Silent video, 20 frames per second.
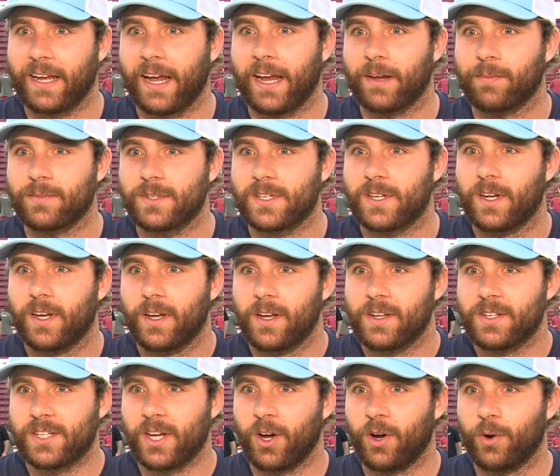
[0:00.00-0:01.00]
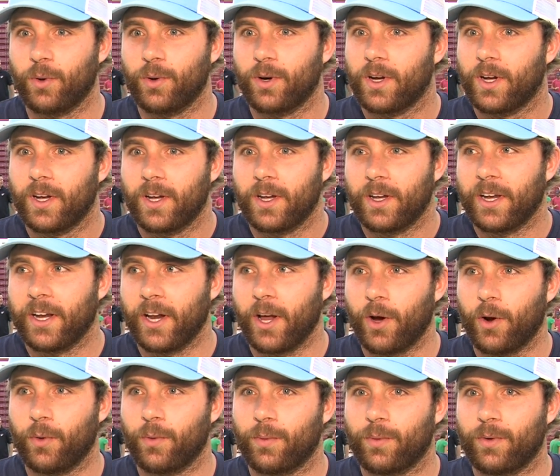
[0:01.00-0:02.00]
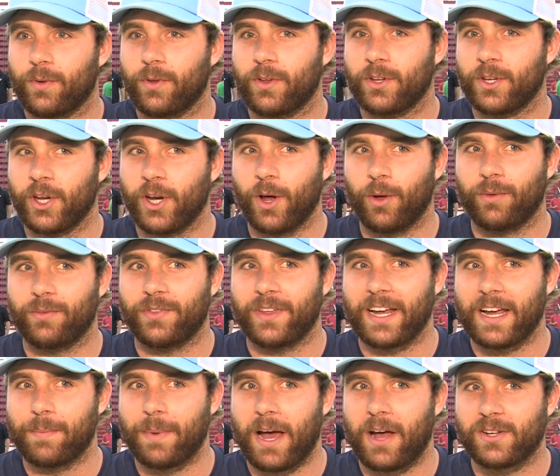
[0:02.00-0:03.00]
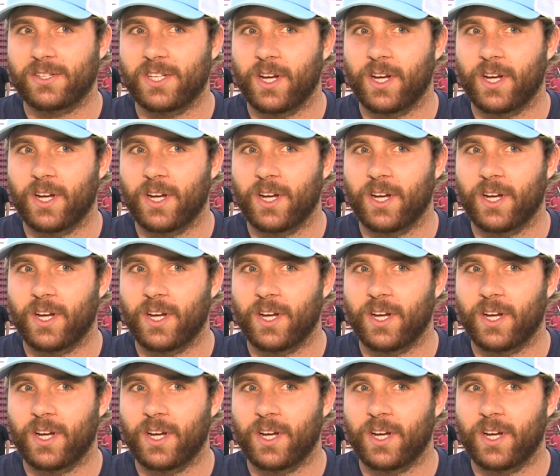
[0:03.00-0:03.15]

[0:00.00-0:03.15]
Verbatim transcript: games. So, you know, you don't think about